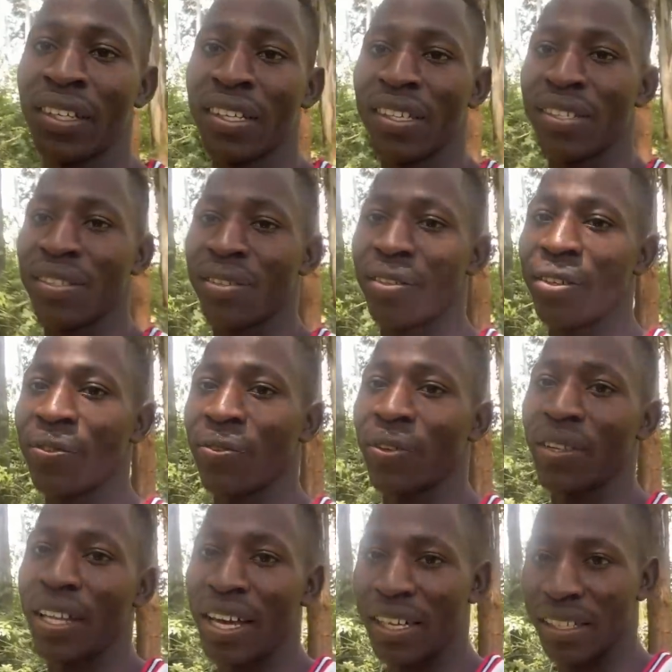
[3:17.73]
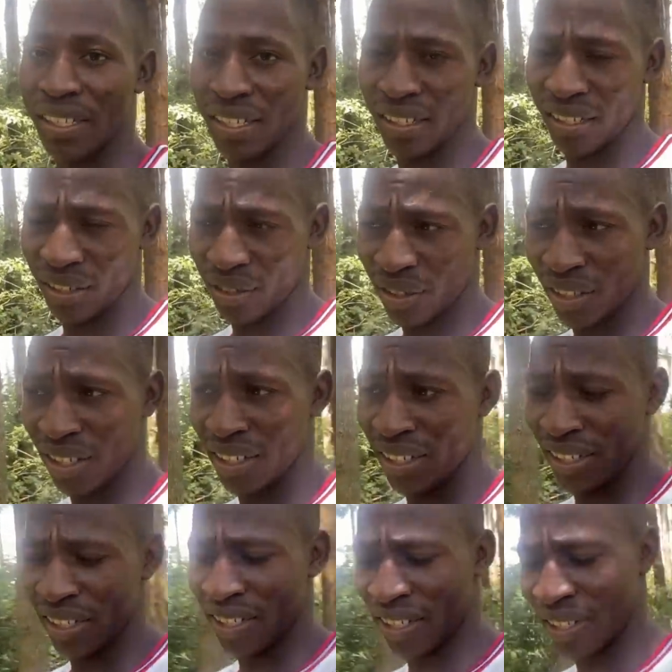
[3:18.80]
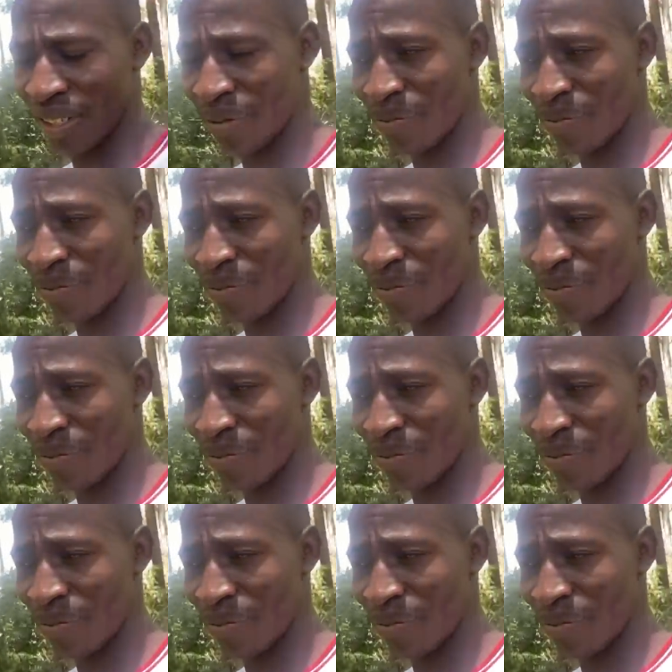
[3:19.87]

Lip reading: sorry for that technical hitch,